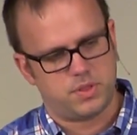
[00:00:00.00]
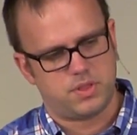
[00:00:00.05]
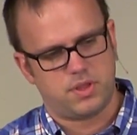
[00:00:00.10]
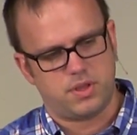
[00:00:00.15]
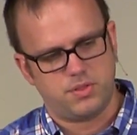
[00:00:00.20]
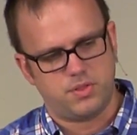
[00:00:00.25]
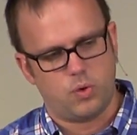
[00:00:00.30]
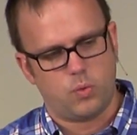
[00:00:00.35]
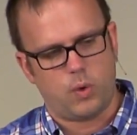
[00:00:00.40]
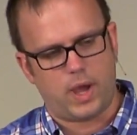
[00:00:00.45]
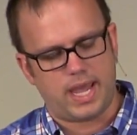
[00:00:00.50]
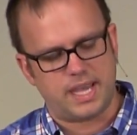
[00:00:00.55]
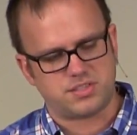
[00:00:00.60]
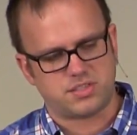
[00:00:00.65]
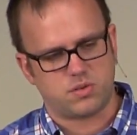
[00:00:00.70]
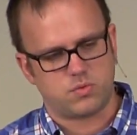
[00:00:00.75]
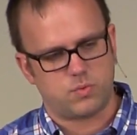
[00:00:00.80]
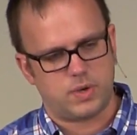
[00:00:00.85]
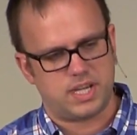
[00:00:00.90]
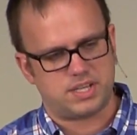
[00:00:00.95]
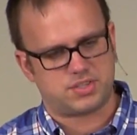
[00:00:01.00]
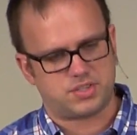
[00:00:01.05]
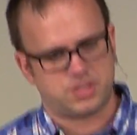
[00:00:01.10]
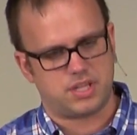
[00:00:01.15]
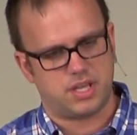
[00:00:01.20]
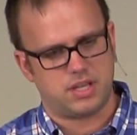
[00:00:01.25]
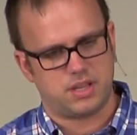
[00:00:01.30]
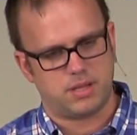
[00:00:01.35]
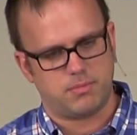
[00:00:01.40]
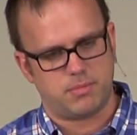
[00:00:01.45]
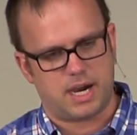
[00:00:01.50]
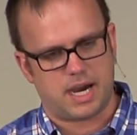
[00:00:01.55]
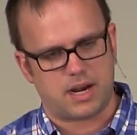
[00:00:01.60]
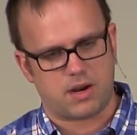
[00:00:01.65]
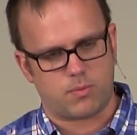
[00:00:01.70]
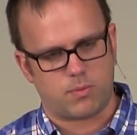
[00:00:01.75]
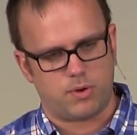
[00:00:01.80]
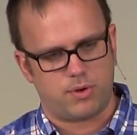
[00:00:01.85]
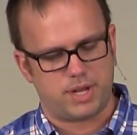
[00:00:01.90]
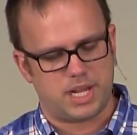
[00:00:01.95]
the ways in which the
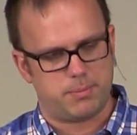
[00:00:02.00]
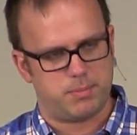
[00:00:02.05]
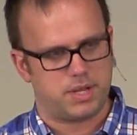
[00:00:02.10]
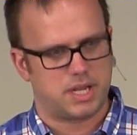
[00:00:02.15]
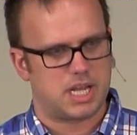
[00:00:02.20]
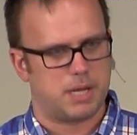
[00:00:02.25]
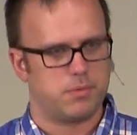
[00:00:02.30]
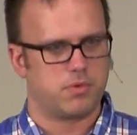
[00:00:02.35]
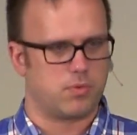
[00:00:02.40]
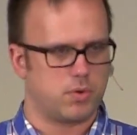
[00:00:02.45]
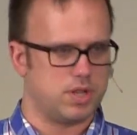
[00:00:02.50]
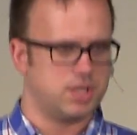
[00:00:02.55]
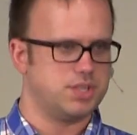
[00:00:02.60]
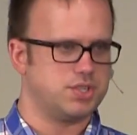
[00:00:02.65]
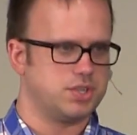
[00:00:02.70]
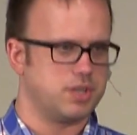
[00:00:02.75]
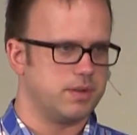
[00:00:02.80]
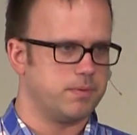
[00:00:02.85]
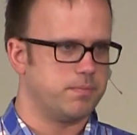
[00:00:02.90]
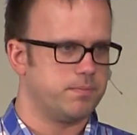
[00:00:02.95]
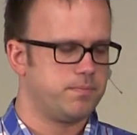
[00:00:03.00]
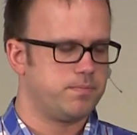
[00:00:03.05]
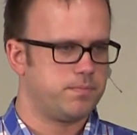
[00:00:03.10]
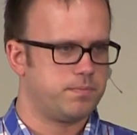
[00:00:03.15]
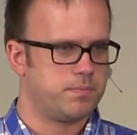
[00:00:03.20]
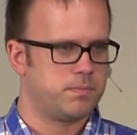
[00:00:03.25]
modern world had become a religion